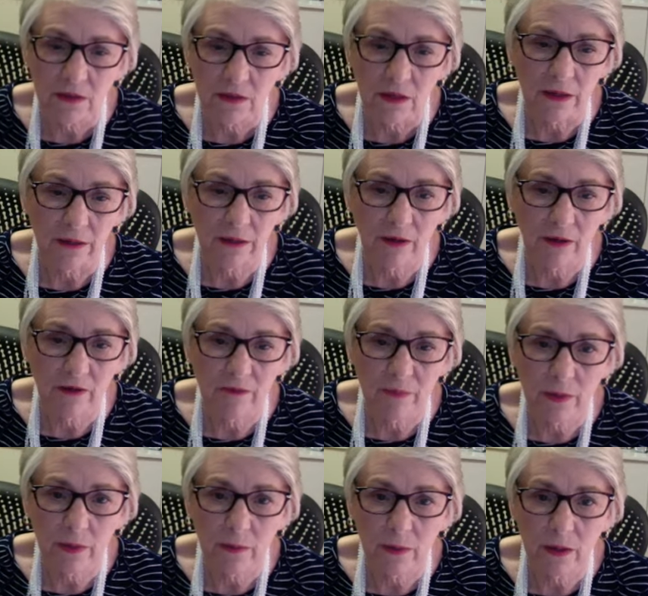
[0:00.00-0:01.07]
I know I've been
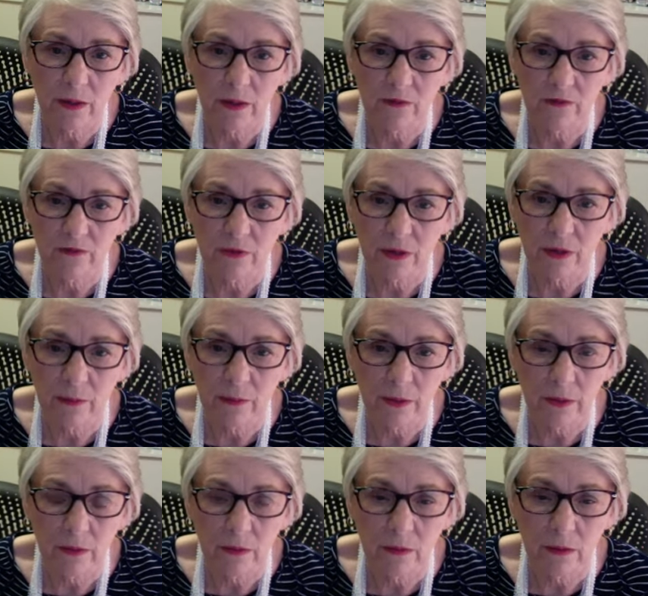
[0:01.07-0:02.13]
aware of not
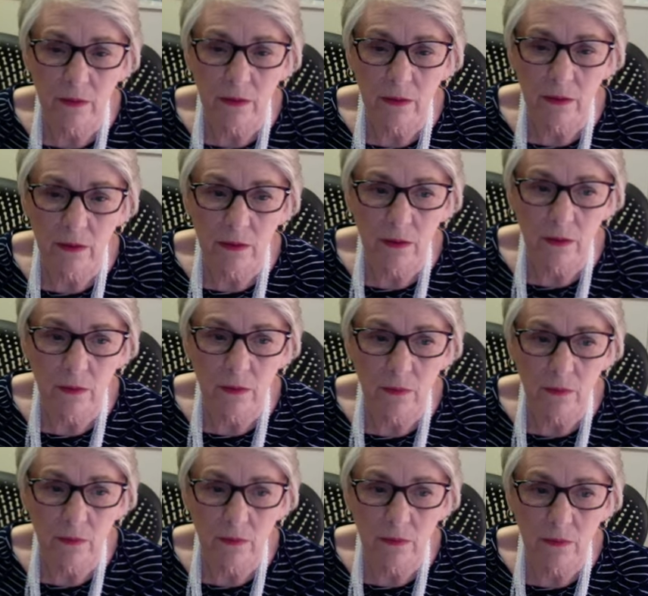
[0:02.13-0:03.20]

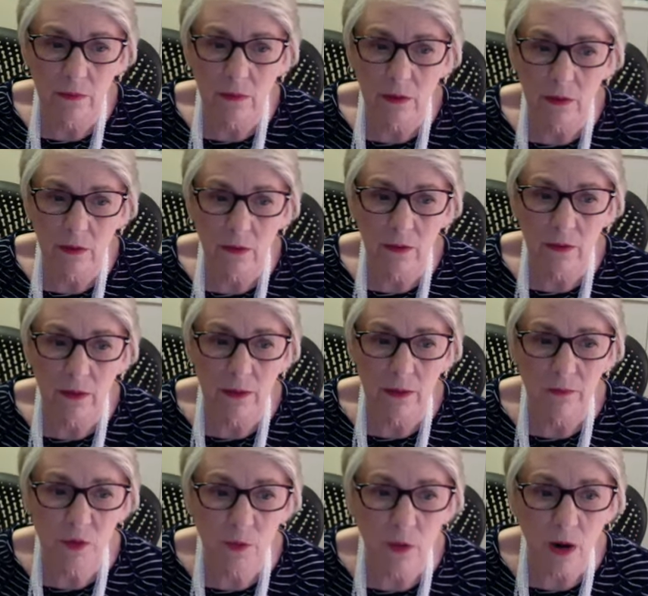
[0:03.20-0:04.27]
knowing that I'm
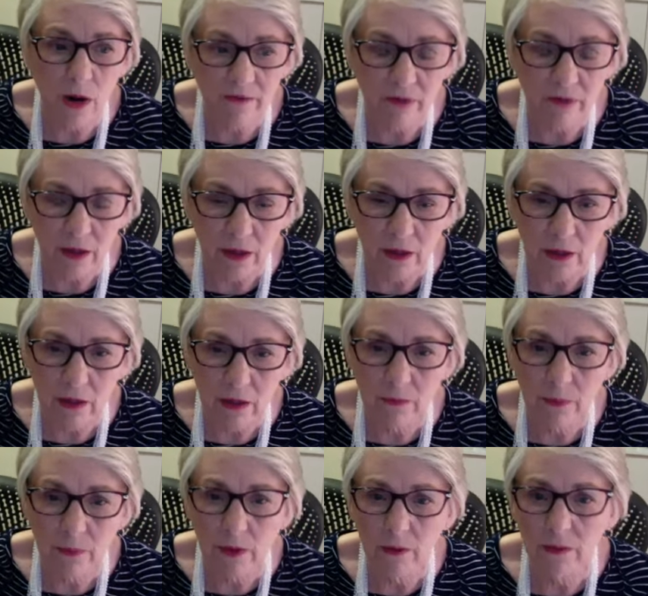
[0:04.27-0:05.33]
driving, and
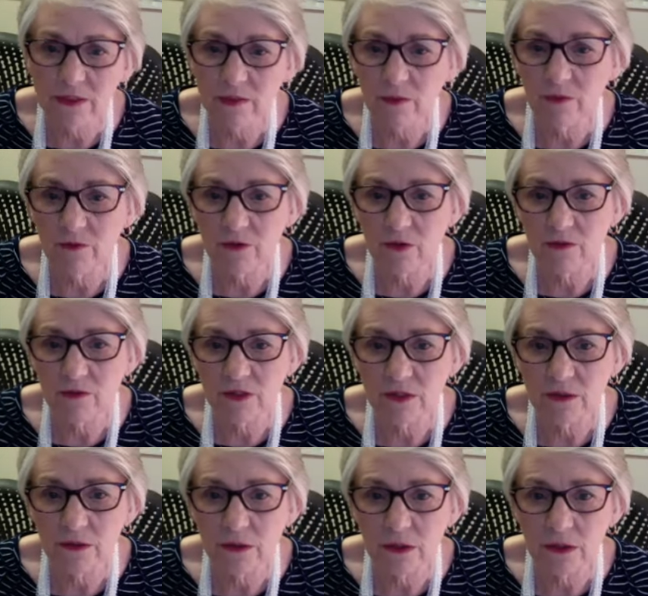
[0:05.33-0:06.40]
probably some of you have
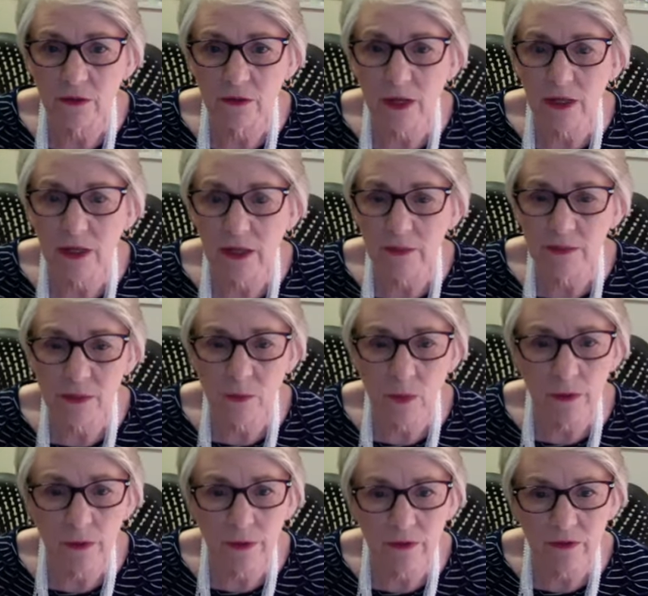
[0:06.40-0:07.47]
too. Like, you end up somewhere
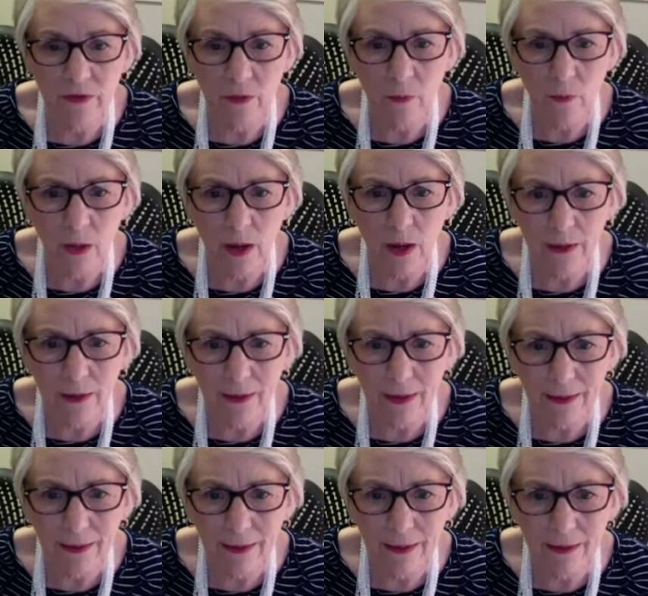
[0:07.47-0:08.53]
and you say, well, how did I
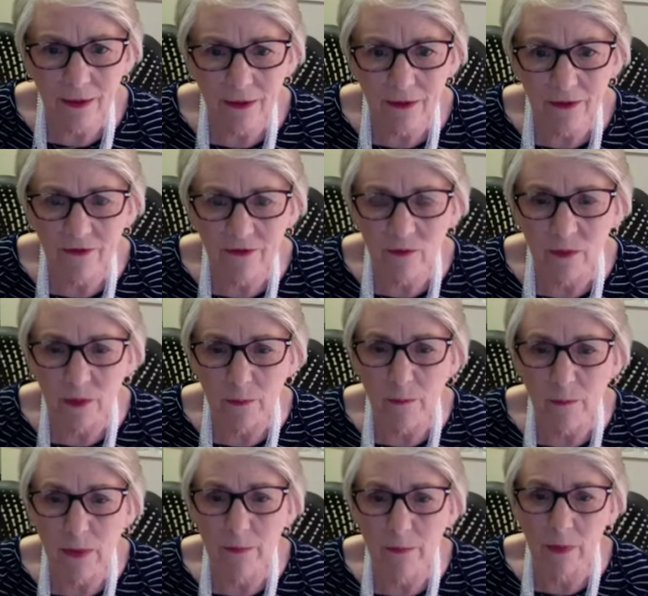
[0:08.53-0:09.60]
get here? I don't even
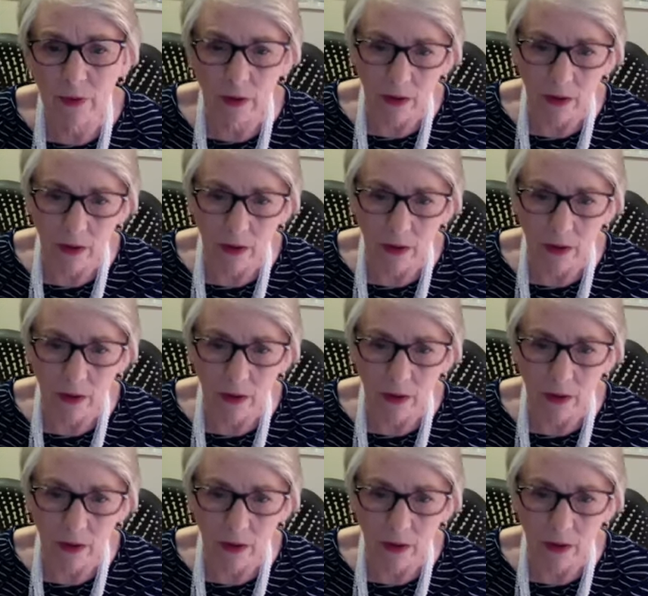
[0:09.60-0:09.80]
remember.